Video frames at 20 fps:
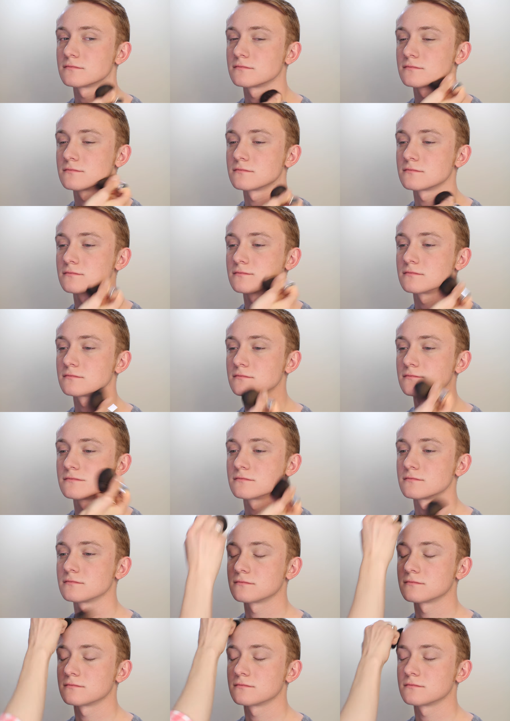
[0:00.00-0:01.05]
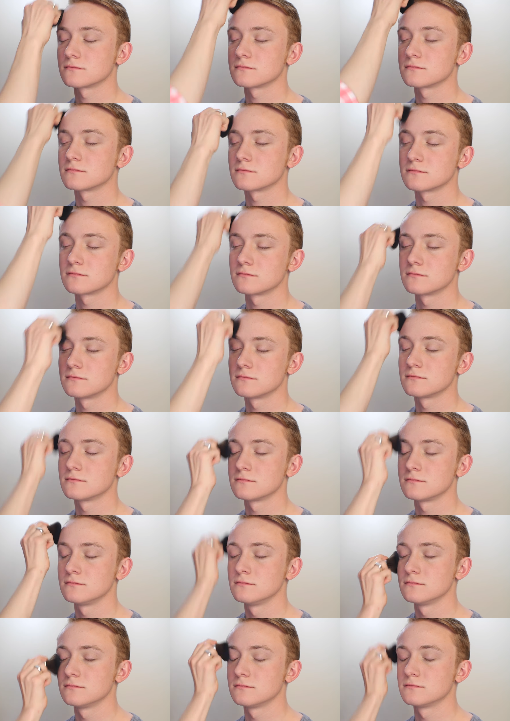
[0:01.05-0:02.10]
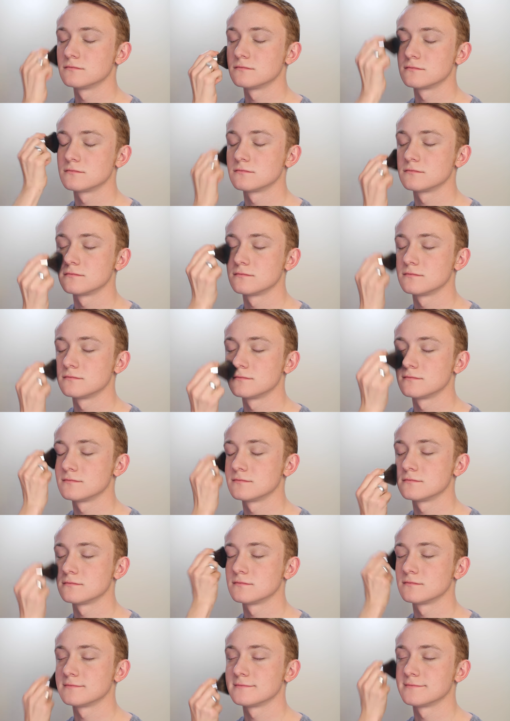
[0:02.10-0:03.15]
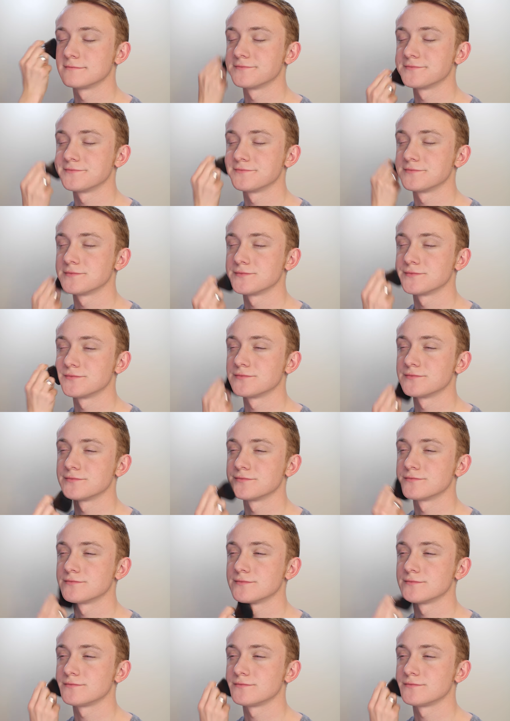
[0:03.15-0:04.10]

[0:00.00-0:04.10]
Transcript: Nobody speaks.